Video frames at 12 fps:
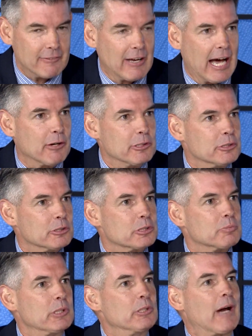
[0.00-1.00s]

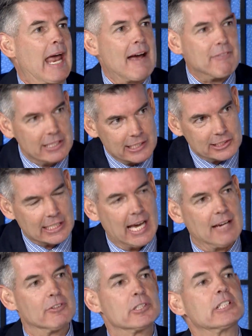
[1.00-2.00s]
values when you're having these
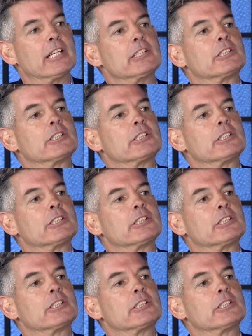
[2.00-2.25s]
conversations?